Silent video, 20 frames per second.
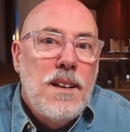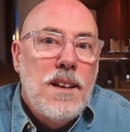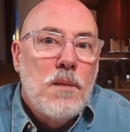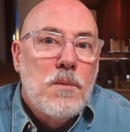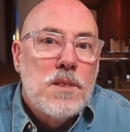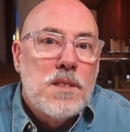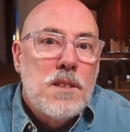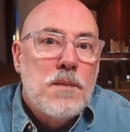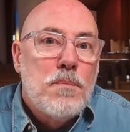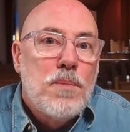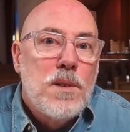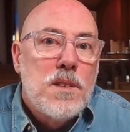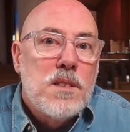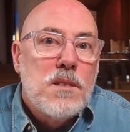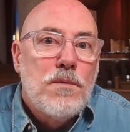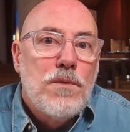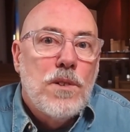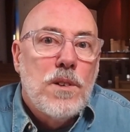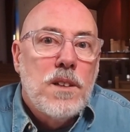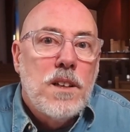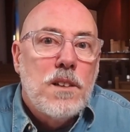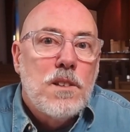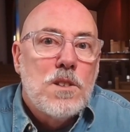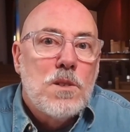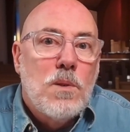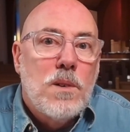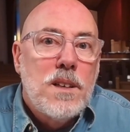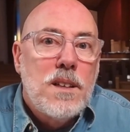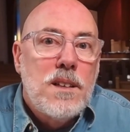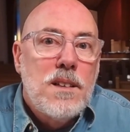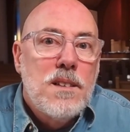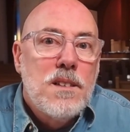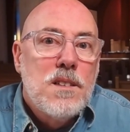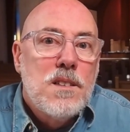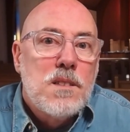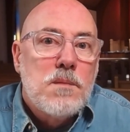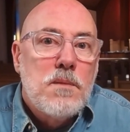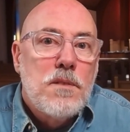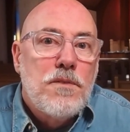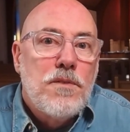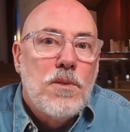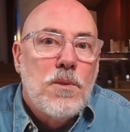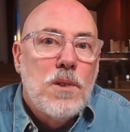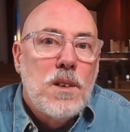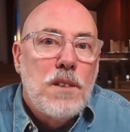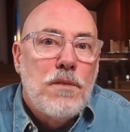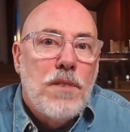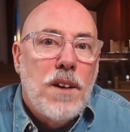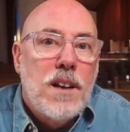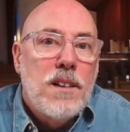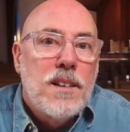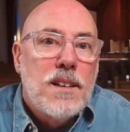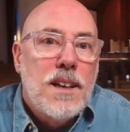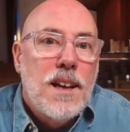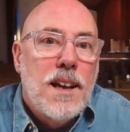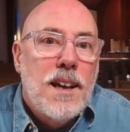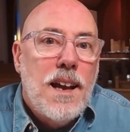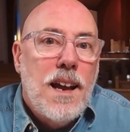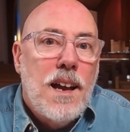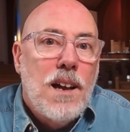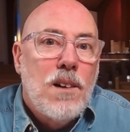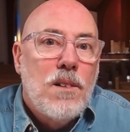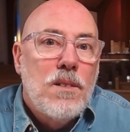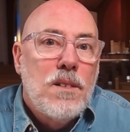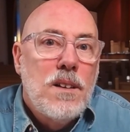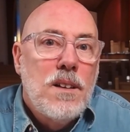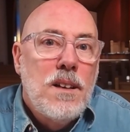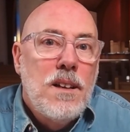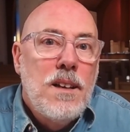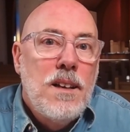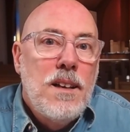and was in prison for another 20 years before he finally got out,